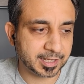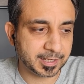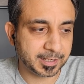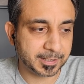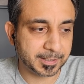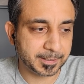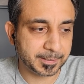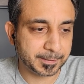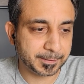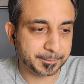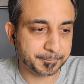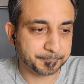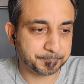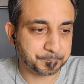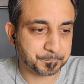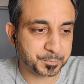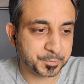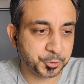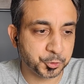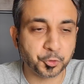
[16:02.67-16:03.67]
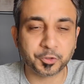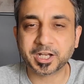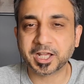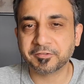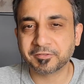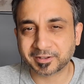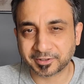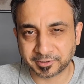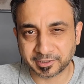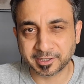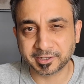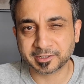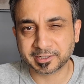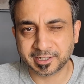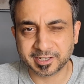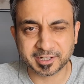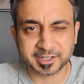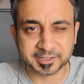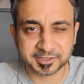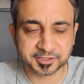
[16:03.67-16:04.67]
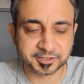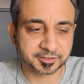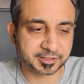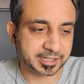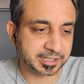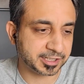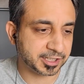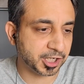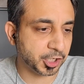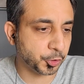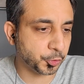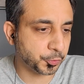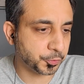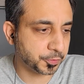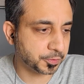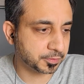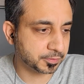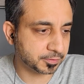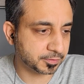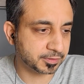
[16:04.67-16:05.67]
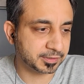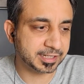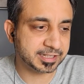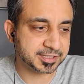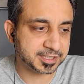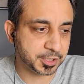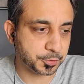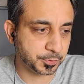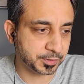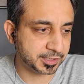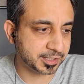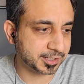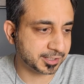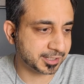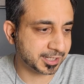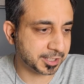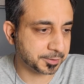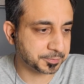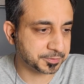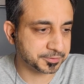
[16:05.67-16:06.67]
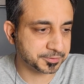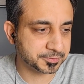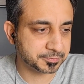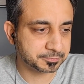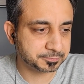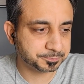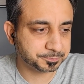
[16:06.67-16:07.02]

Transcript: Don't have a clear answer right now. Let's see where that happens.